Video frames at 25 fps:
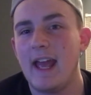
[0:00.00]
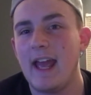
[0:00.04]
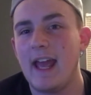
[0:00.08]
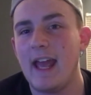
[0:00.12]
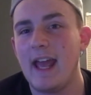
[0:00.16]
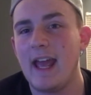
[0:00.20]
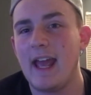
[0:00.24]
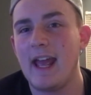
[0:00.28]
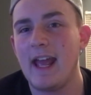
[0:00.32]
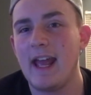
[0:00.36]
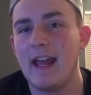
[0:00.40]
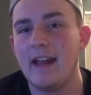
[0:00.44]

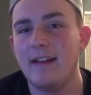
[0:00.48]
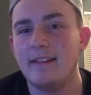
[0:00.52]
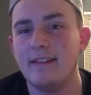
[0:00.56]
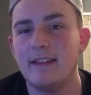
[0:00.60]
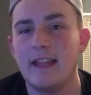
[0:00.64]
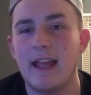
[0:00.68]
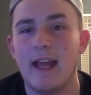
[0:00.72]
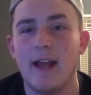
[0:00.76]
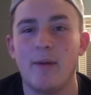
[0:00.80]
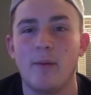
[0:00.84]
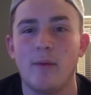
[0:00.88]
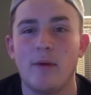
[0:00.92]
and
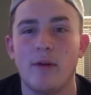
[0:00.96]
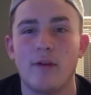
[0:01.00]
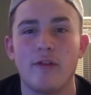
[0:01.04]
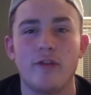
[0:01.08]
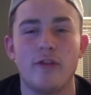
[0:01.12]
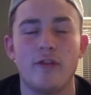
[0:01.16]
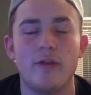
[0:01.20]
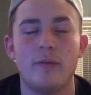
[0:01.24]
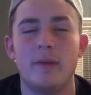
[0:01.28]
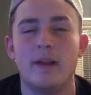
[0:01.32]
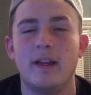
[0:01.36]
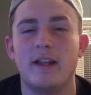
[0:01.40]
they weren't
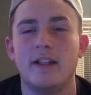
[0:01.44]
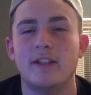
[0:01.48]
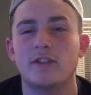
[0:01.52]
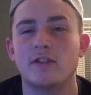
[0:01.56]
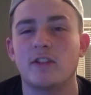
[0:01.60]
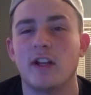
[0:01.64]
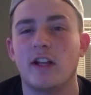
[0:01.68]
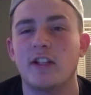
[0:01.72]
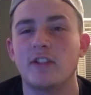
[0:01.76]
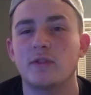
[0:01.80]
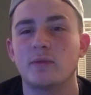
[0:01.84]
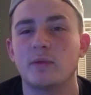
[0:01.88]
for me.
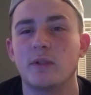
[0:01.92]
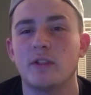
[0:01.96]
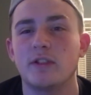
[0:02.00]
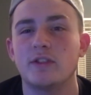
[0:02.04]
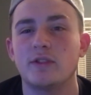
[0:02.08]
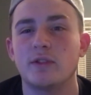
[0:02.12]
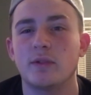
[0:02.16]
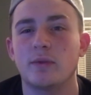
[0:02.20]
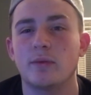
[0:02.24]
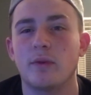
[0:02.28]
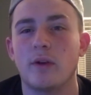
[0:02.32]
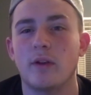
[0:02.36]
So I
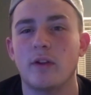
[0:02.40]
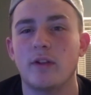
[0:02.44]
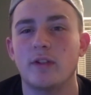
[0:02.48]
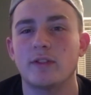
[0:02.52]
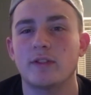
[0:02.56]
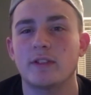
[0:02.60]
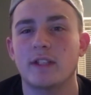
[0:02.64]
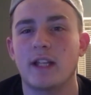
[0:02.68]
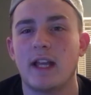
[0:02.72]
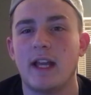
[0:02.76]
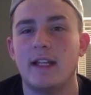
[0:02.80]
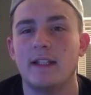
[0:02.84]
switched to roller
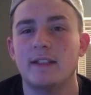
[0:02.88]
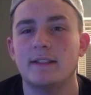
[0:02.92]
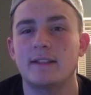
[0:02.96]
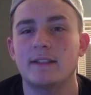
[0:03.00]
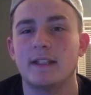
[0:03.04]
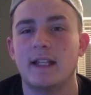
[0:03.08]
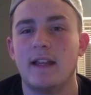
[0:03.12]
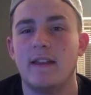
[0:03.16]
skates,